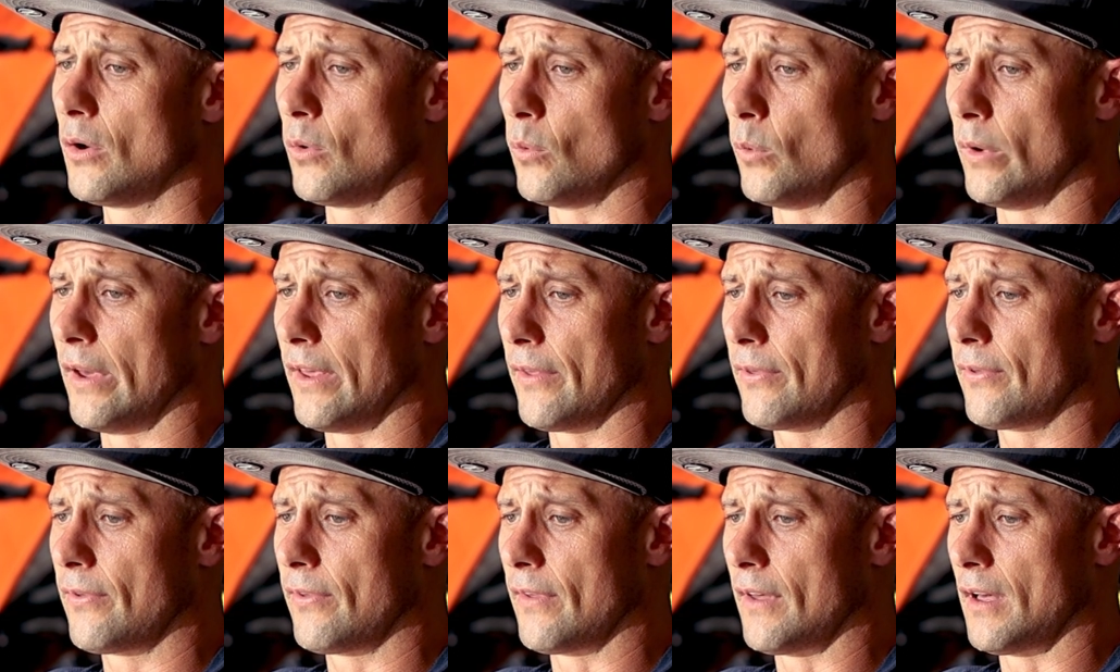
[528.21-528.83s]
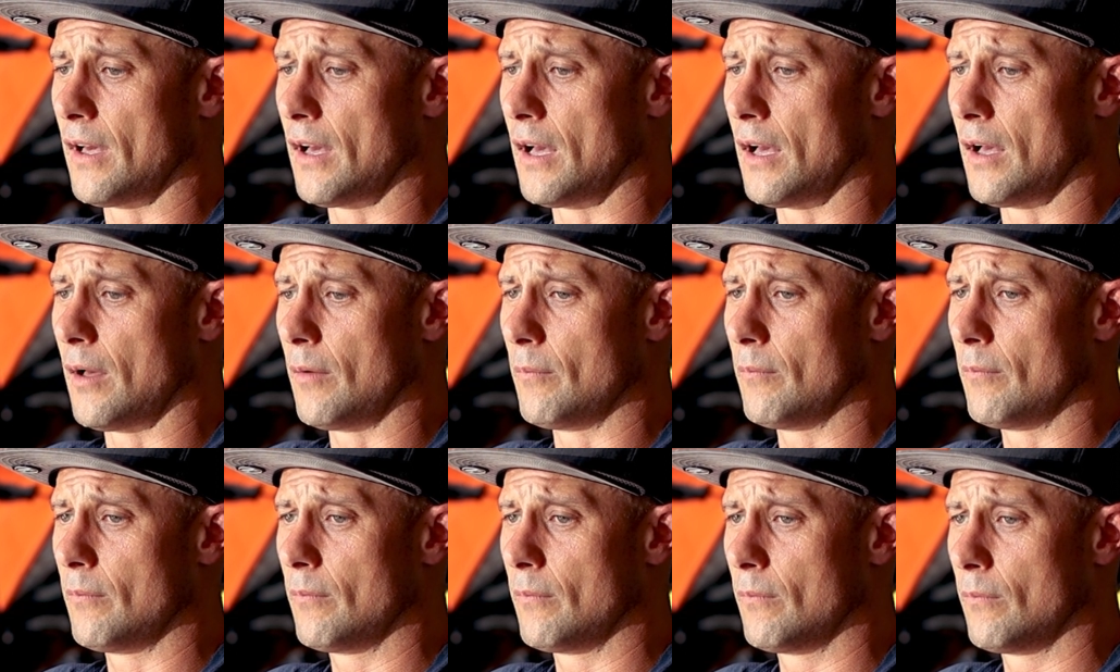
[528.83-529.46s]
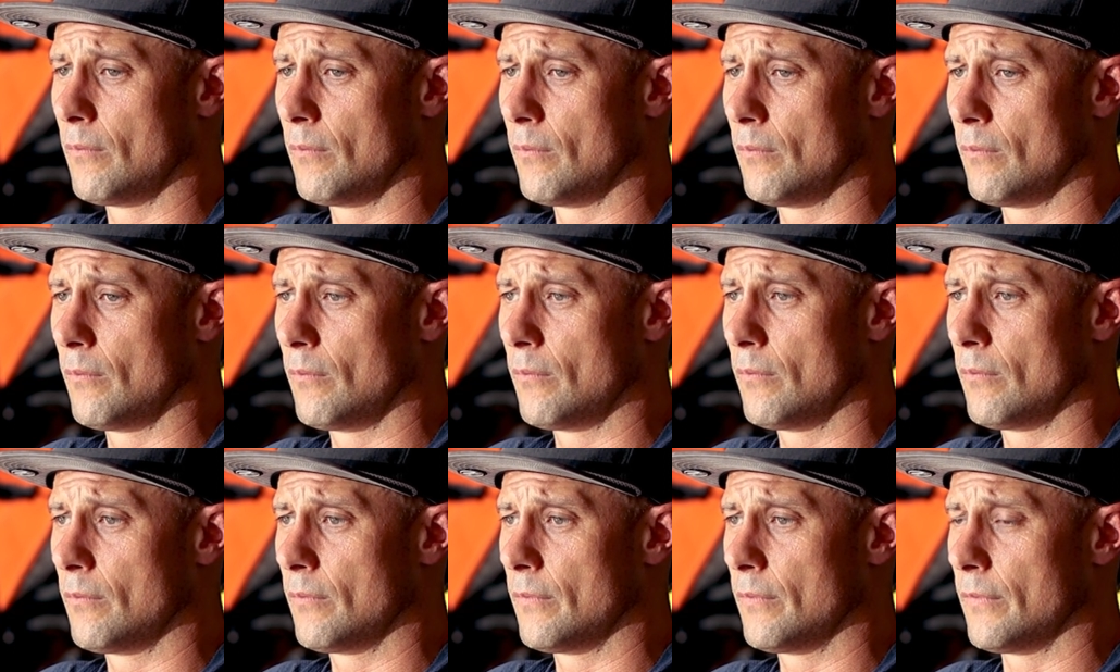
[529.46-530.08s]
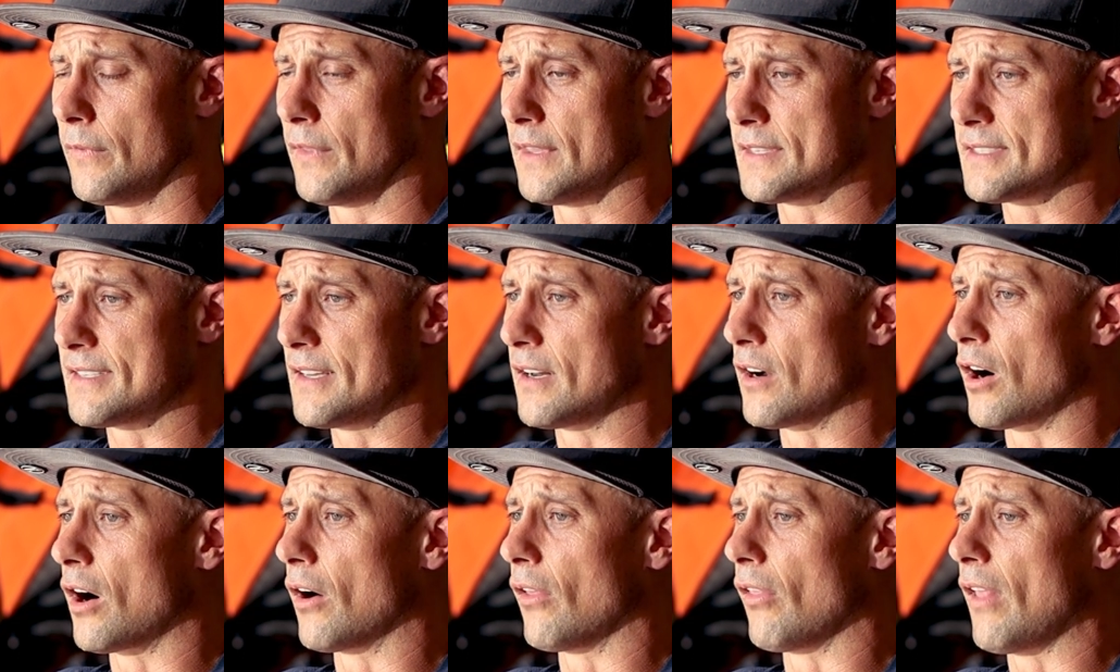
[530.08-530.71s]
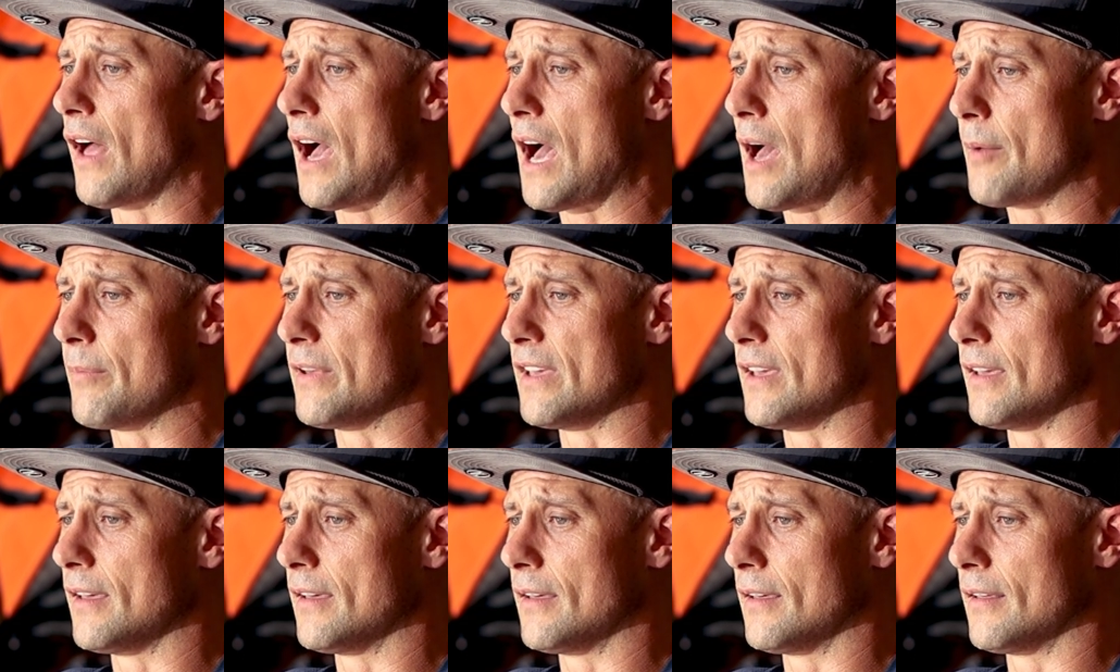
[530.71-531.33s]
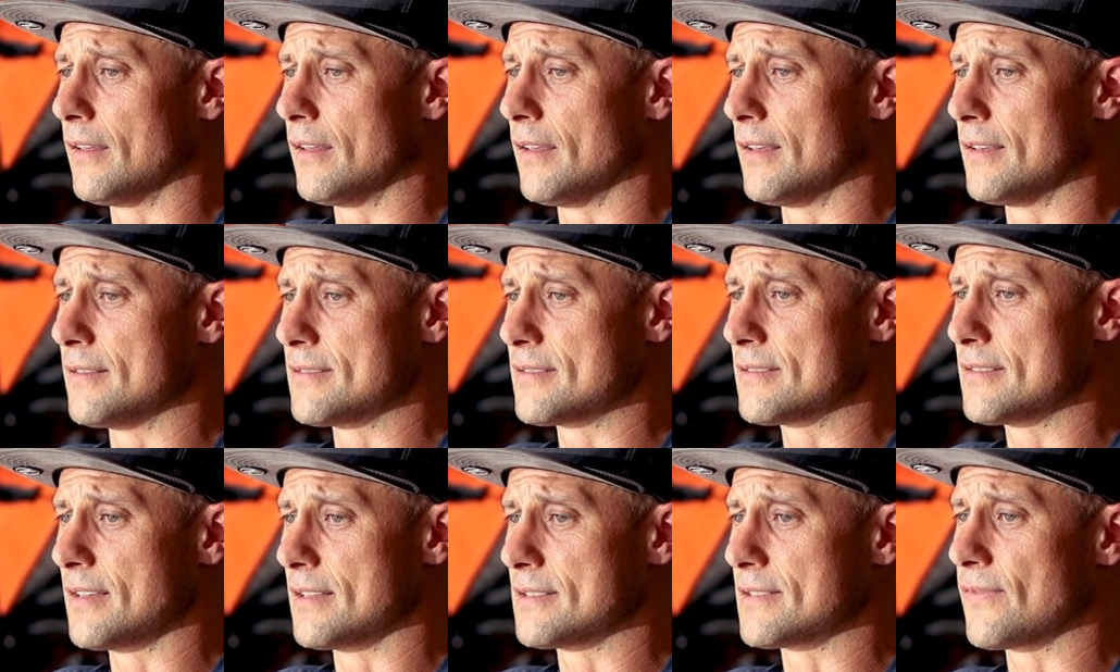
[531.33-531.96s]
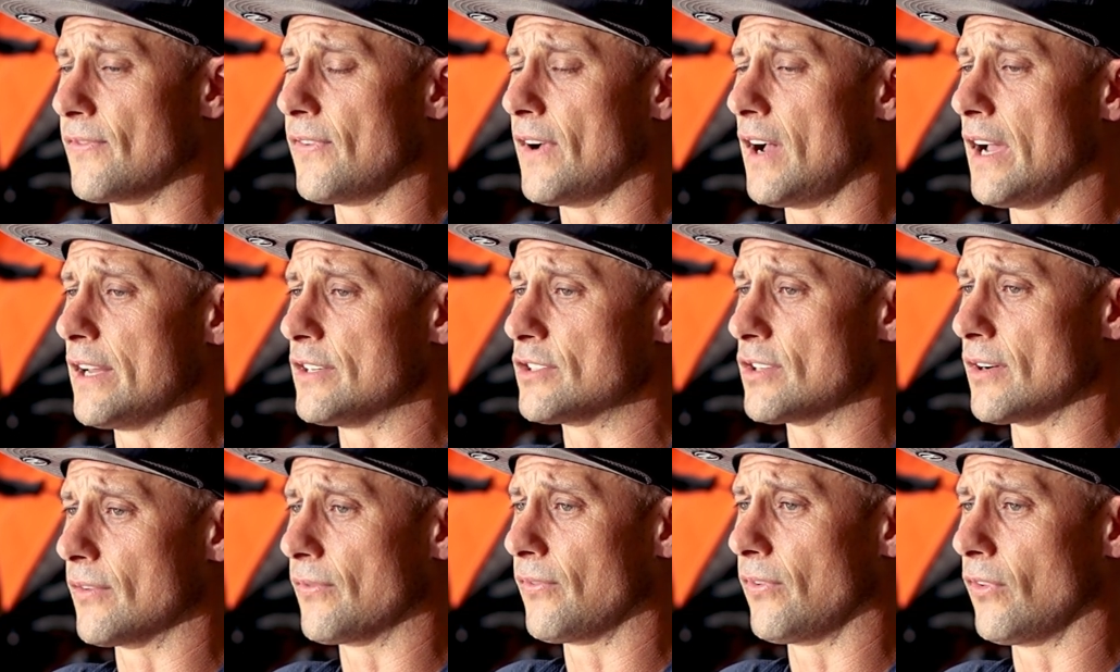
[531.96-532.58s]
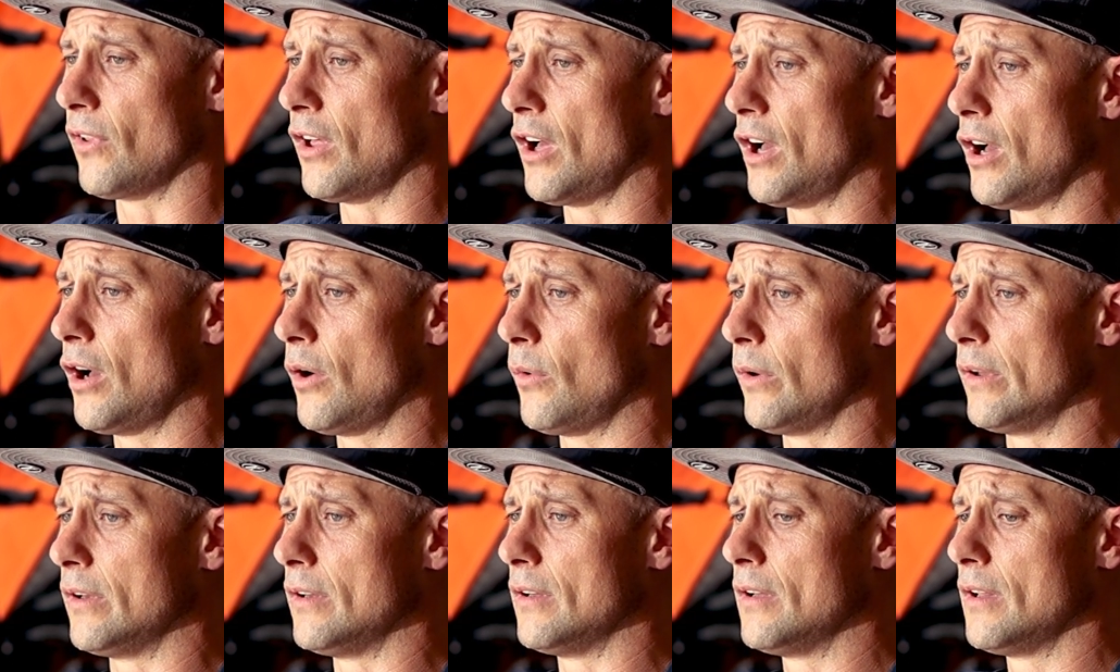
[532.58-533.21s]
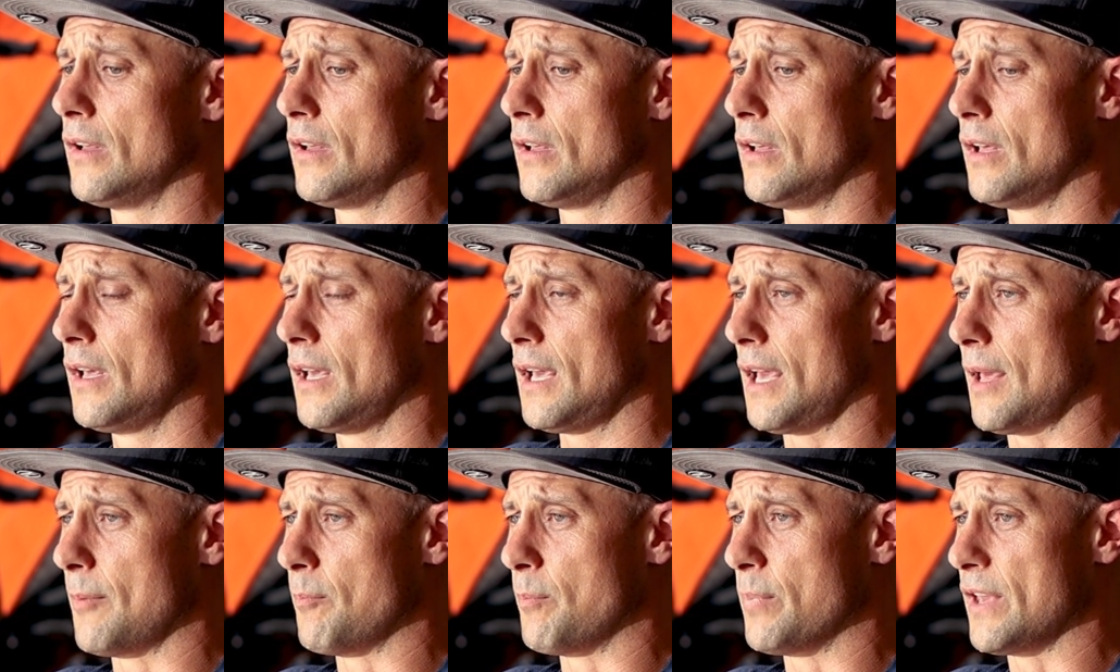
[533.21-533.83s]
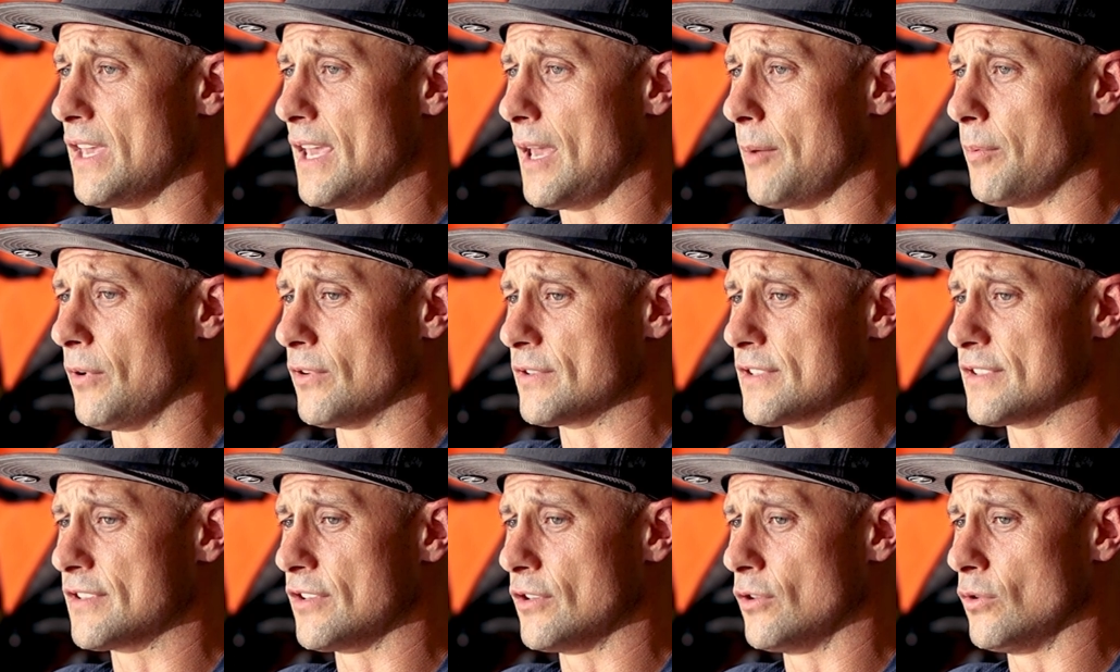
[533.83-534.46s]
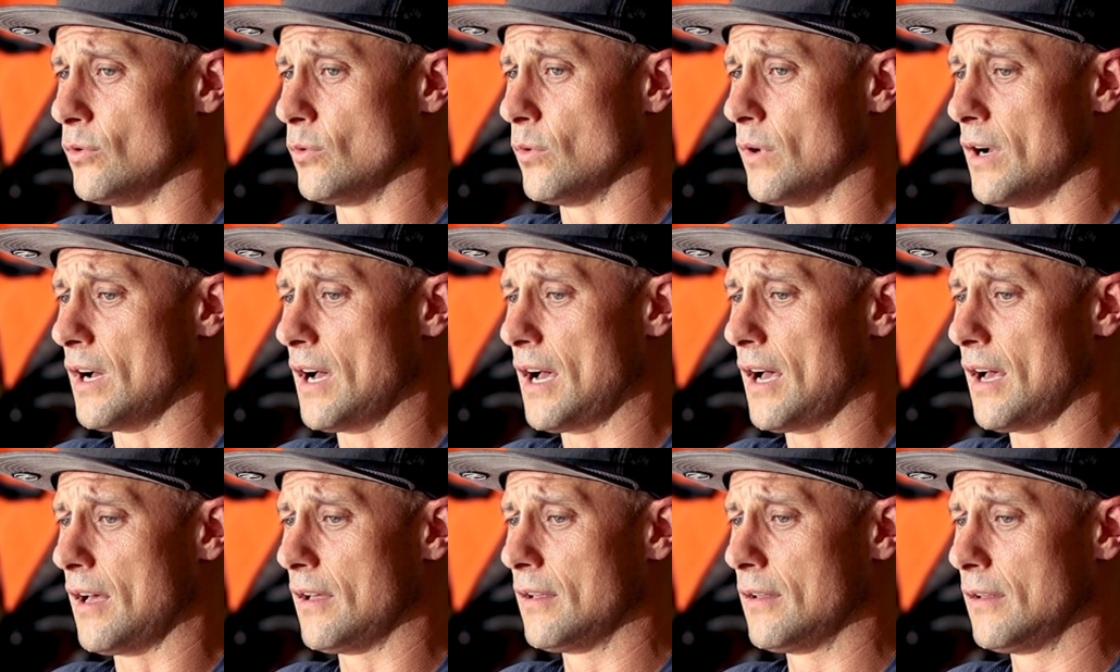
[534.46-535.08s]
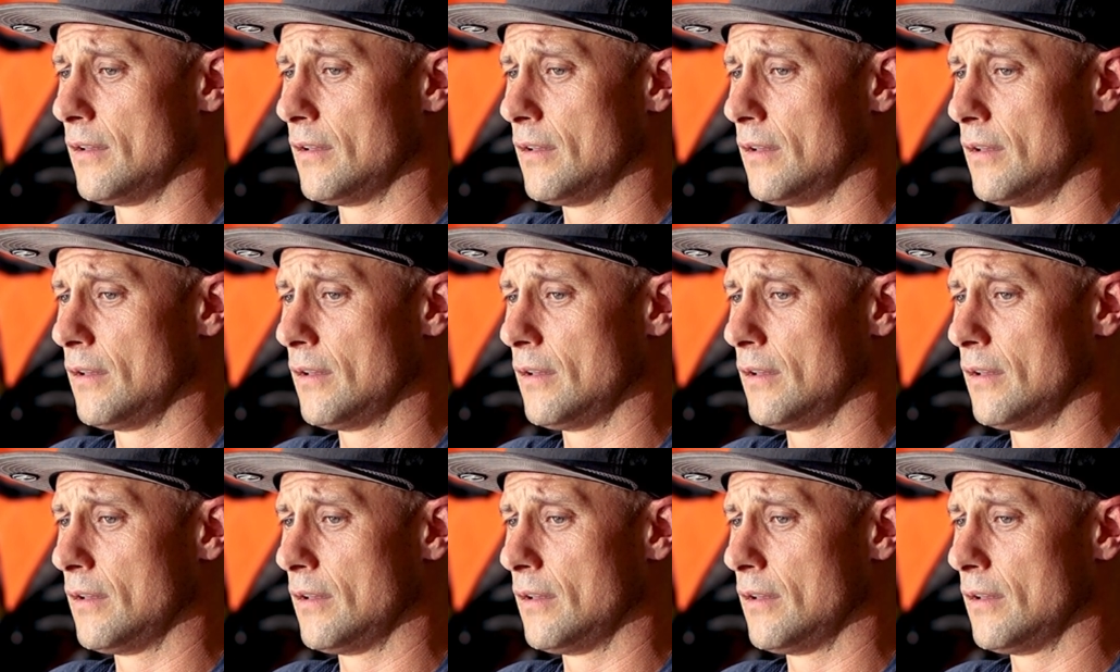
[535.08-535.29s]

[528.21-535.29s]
with that's in our lobby is find your flow and be able to